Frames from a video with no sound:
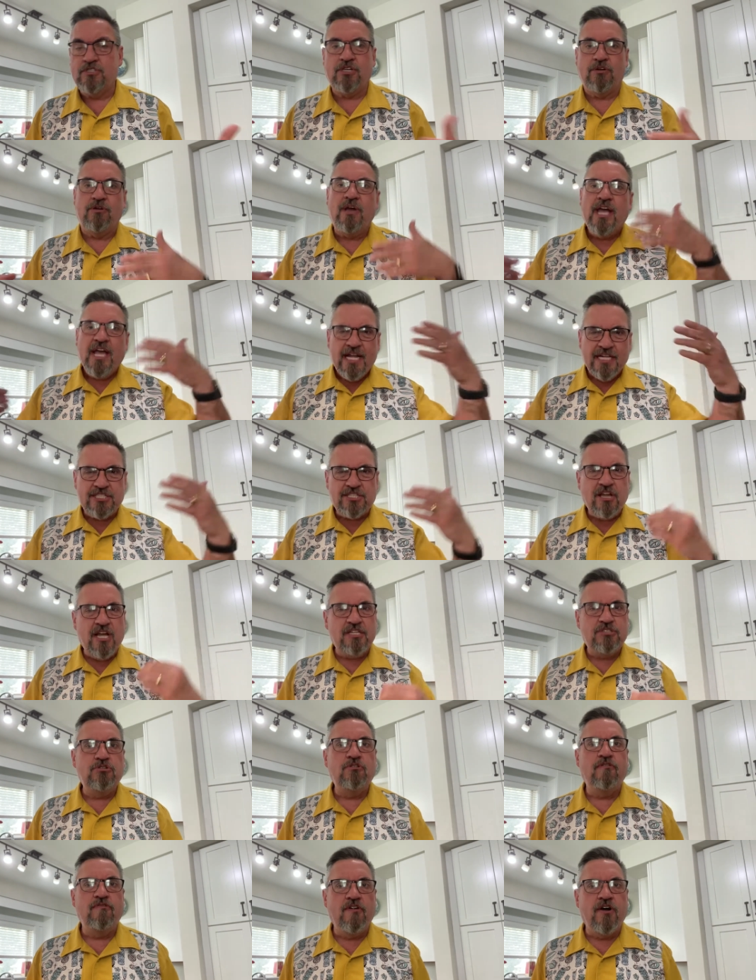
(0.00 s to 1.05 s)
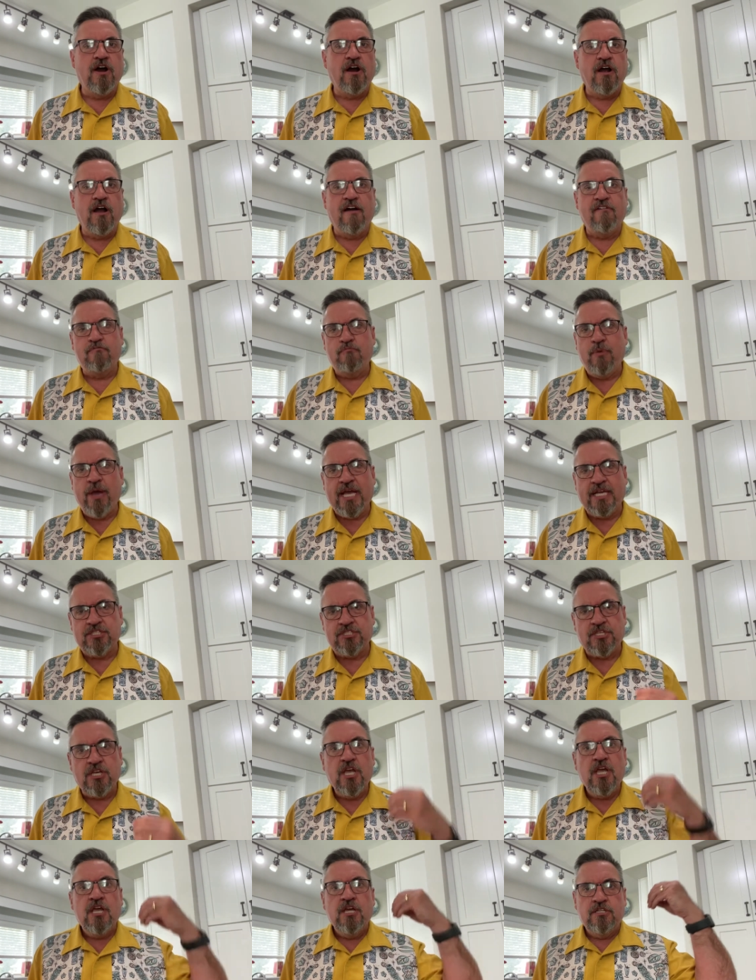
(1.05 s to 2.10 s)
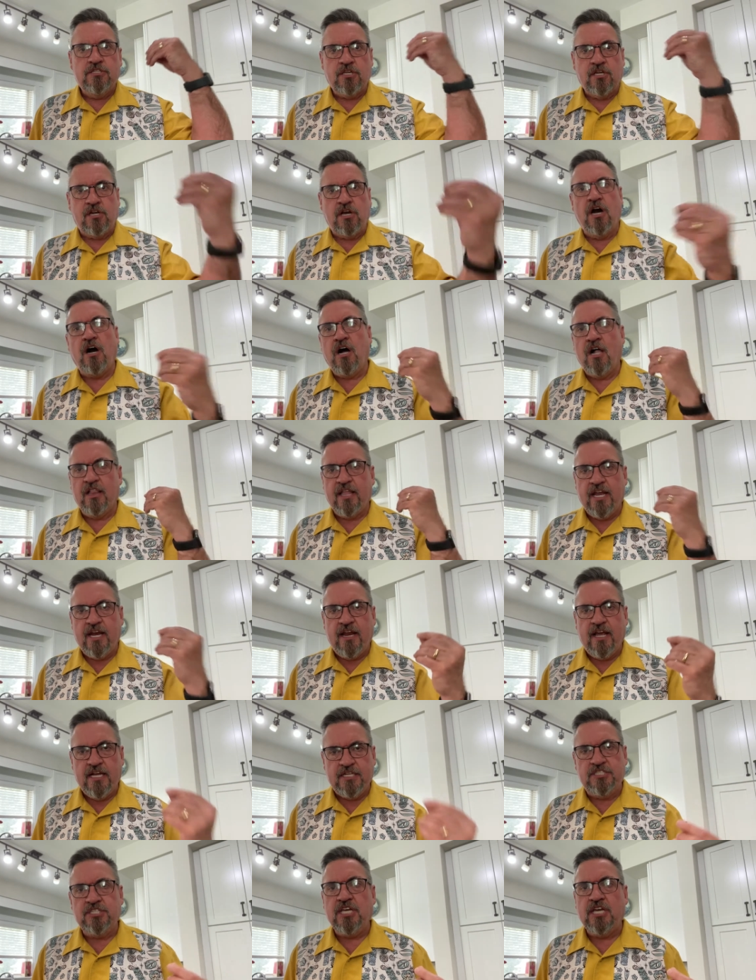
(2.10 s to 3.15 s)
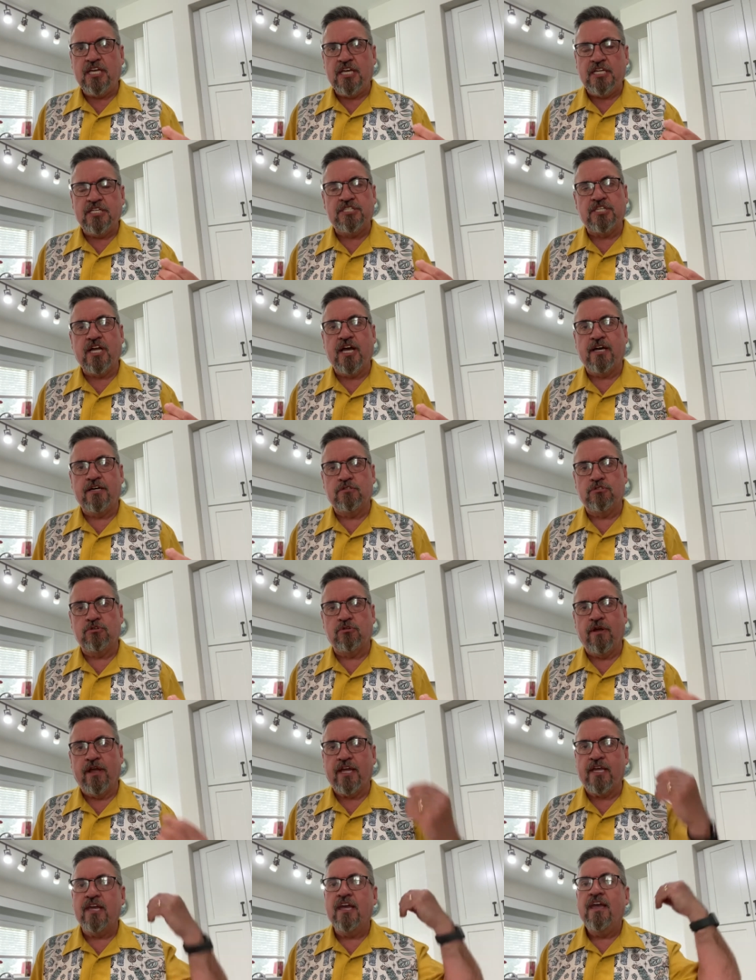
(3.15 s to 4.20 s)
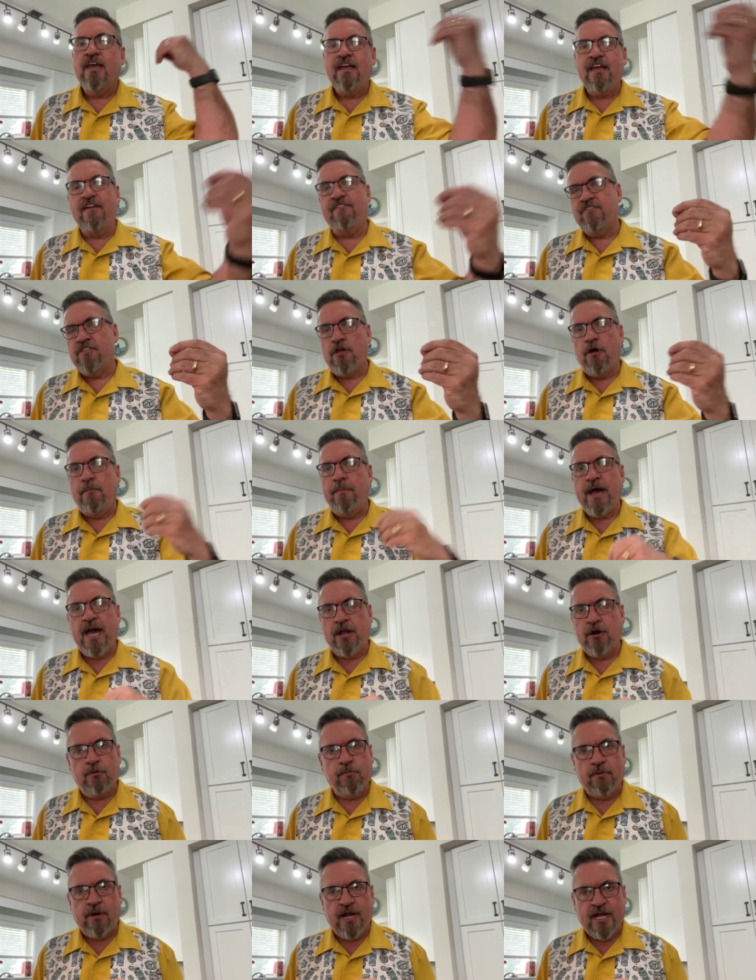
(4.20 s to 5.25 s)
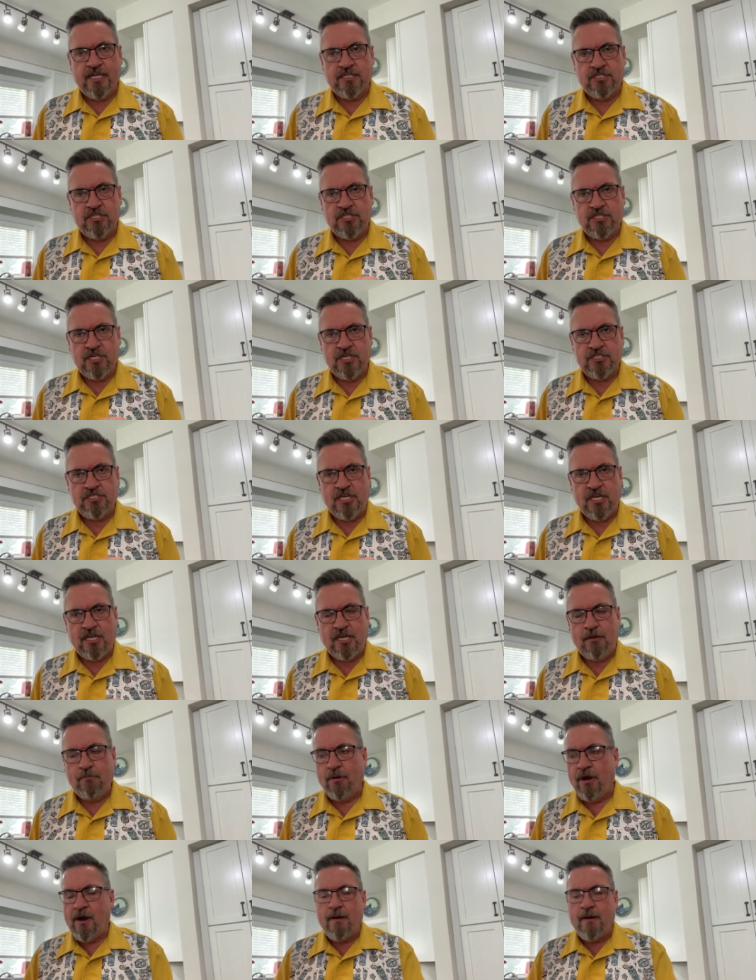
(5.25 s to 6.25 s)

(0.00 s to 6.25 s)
So it's not too far off base to call it a tiki-style drink, even though Pat O'Brien's isn't a tiki bar.